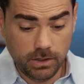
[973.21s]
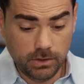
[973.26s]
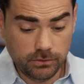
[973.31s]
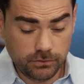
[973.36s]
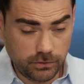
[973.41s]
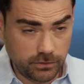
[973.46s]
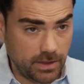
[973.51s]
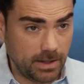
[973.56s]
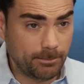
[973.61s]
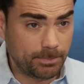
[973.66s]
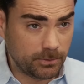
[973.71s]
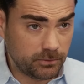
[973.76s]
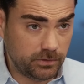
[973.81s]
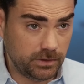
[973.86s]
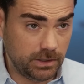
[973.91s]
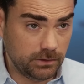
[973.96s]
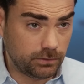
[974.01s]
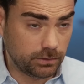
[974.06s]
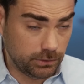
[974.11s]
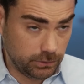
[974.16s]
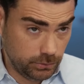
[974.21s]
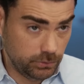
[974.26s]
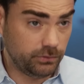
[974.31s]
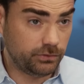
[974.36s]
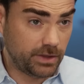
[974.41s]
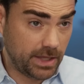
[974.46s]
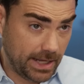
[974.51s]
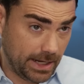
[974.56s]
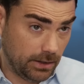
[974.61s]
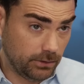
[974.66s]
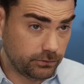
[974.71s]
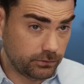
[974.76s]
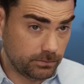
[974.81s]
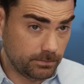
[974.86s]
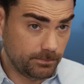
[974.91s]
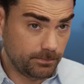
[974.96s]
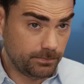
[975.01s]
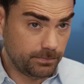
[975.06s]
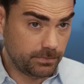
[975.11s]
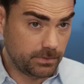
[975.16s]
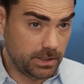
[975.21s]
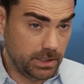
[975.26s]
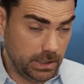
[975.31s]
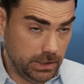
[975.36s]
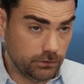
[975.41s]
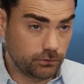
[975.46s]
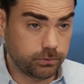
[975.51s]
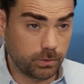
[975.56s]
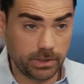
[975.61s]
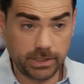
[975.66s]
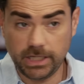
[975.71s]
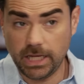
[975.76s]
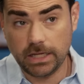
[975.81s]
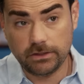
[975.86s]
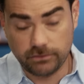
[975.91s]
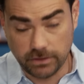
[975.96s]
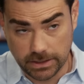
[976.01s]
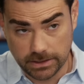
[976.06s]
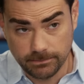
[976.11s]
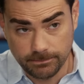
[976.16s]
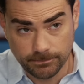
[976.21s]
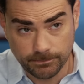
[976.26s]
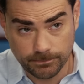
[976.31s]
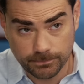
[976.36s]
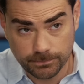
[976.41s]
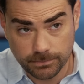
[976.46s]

She then proceeded to lose the House in 2018,